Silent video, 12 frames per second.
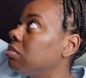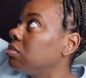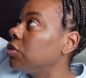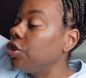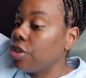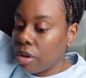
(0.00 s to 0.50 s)

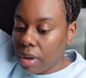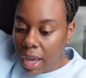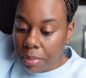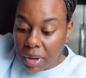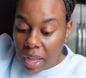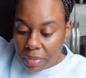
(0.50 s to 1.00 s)
you know, I
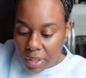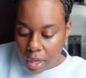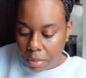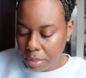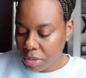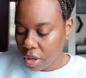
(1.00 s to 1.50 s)
applied for
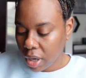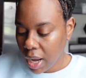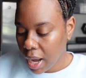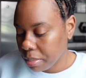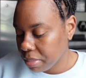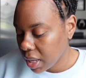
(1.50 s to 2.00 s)
that. I'm sorry, I
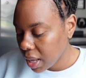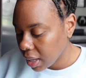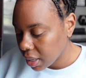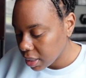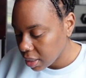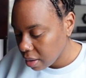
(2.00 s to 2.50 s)

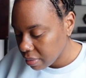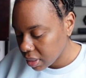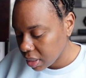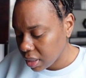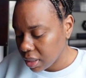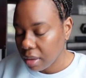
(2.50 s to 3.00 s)
applied and
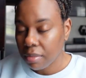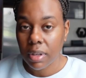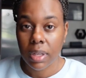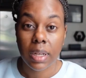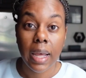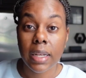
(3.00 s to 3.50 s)
everything. They
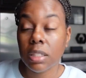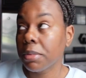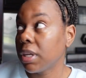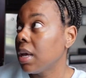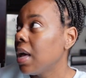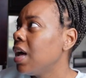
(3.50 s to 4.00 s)
really liked
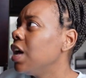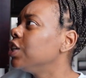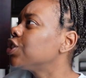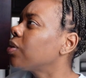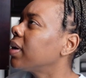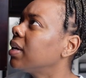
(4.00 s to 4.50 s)
me.
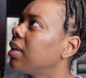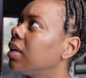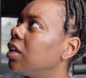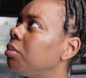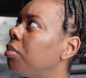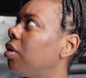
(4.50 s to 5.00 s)
So I get an
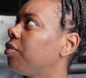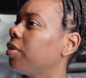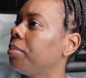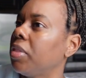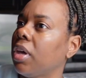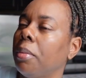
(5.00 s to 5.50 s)
email
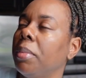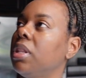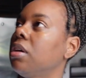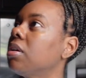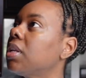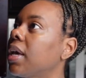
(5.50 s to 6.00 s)
from them and
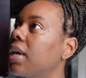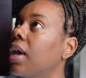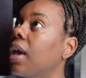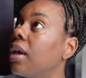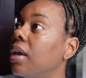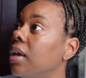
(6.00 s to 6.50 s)
they're like,
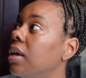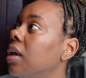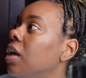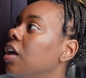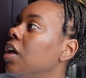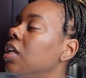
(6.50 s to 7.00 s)
hey,
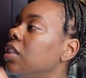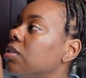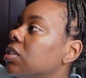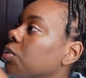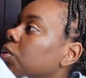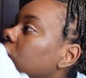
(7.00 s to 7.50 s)
they was
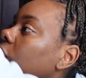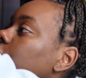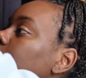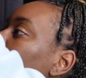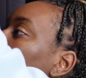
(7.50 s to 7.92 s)
like, we thought you were